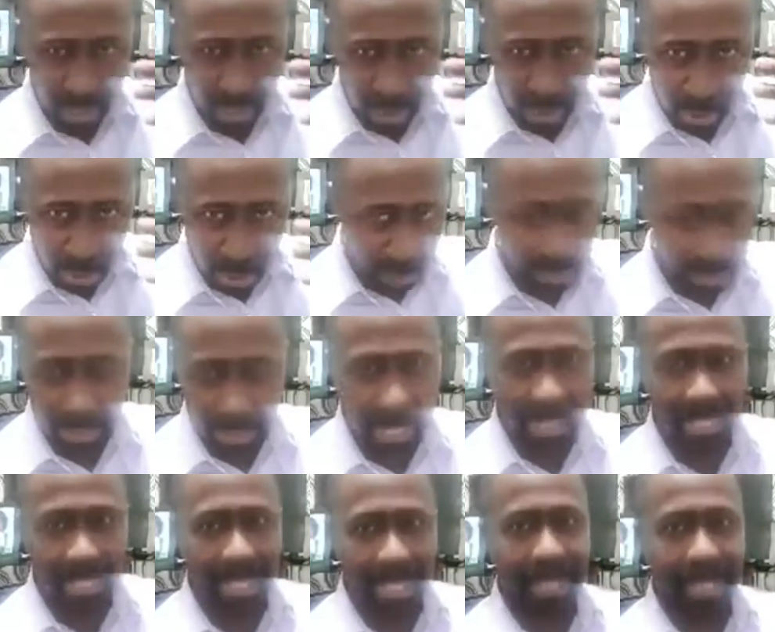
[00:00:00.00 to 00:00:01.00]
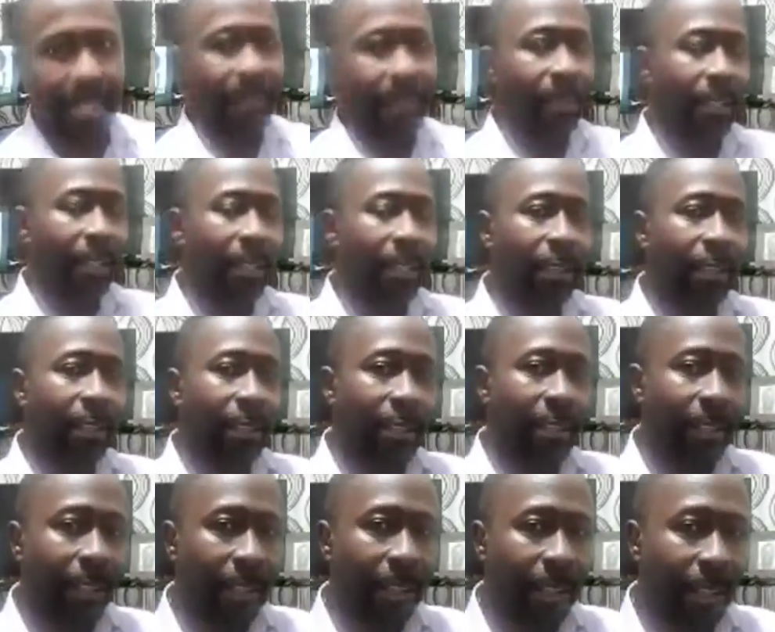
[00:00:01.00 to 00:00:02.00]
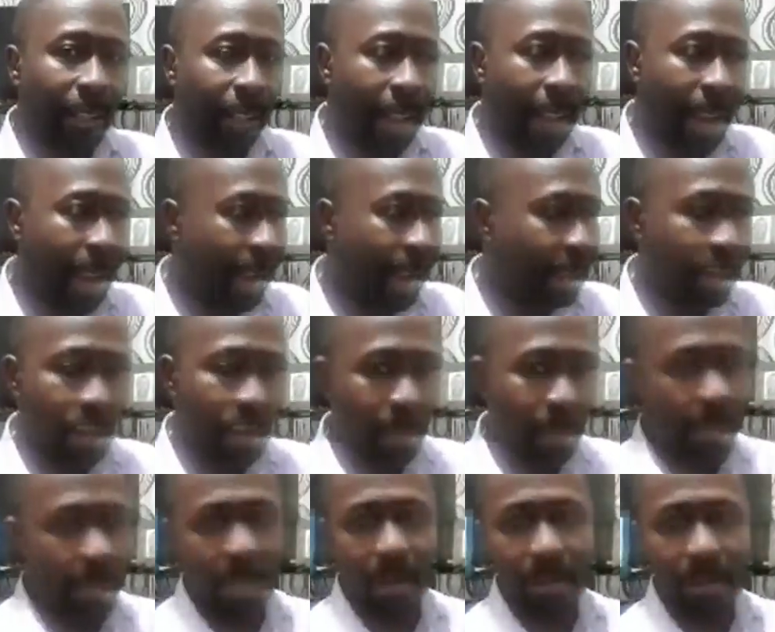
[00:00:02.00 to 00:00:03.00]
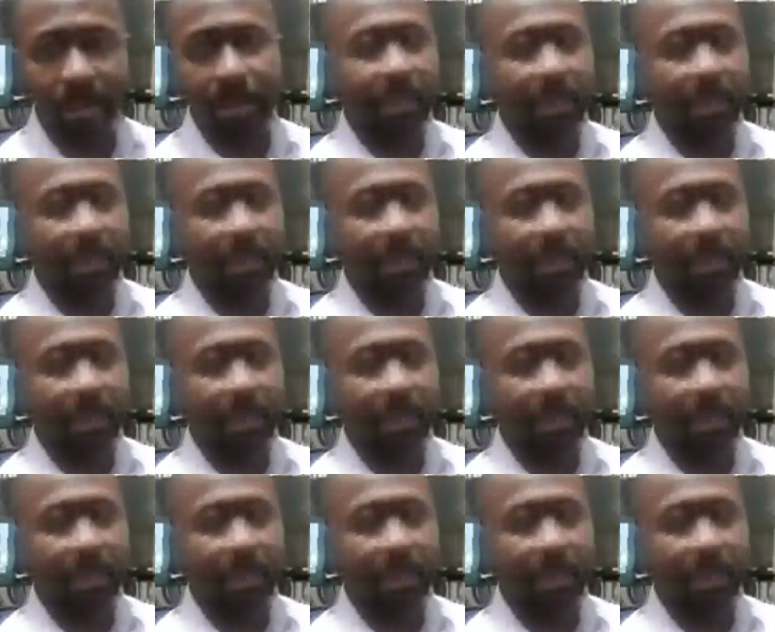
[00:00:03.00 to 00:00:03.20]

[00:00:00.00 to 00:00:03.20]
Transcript: short-sighted. 2 billion.